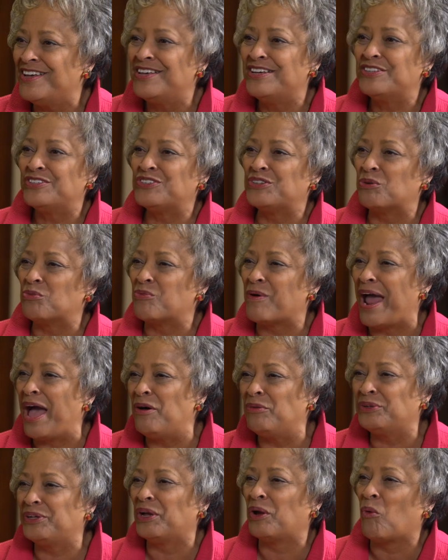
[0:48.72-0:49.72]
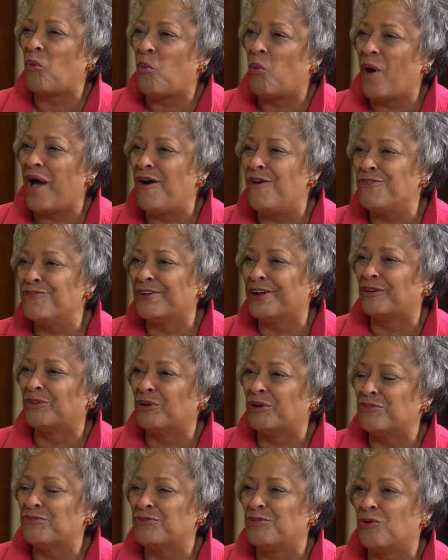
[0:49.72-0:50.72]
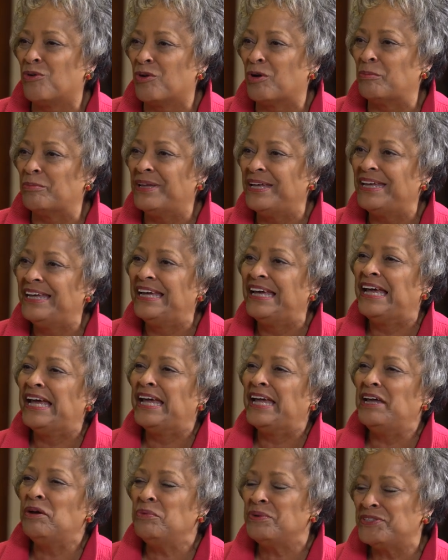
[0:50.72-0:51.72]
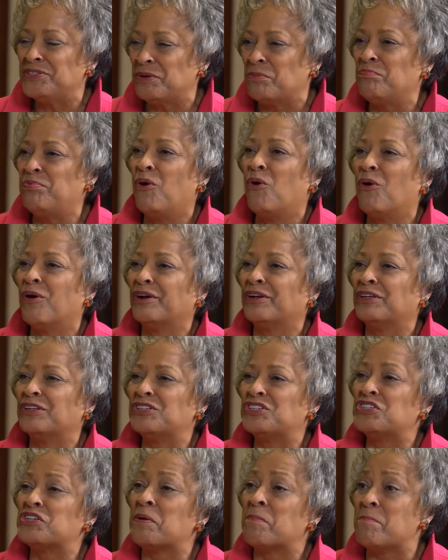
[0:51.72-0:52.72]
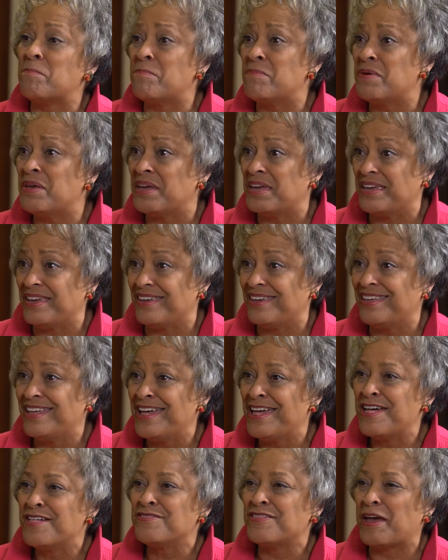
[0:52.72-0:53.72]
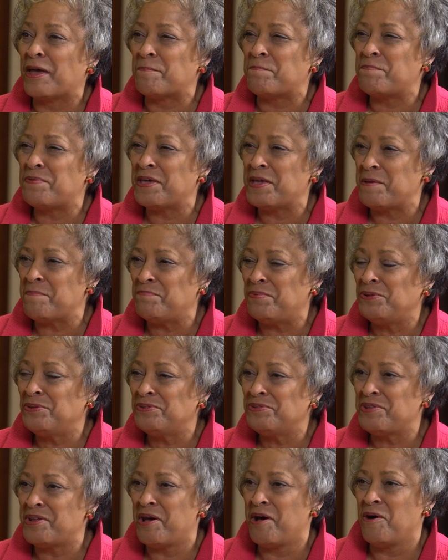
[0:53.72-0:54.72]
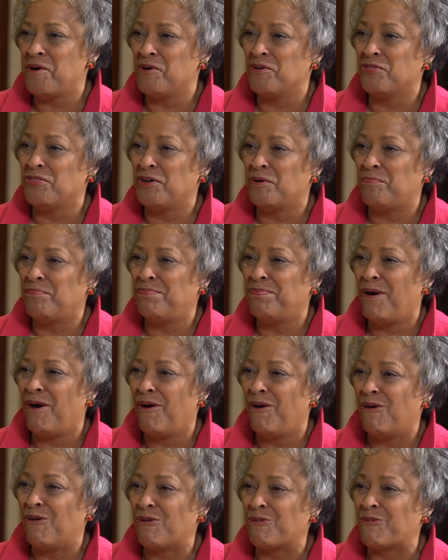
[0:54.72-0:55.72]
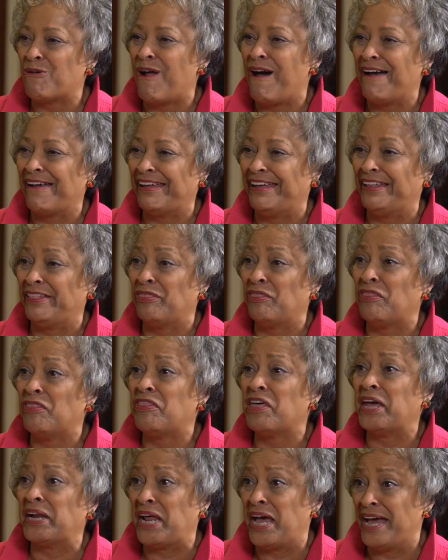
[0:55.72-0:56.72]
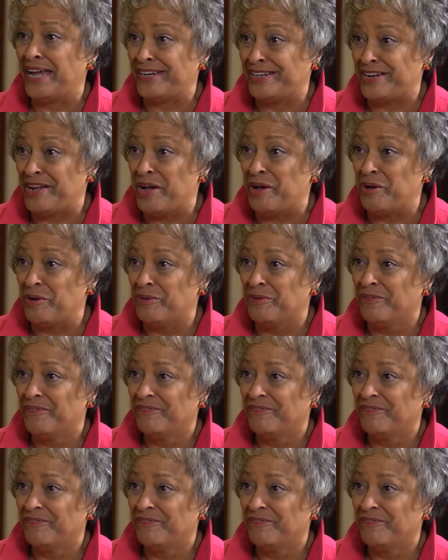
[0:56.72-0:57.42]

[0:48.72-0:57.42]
surrounding welfare reform, it was important to me that people know the Paul Ryan that I know.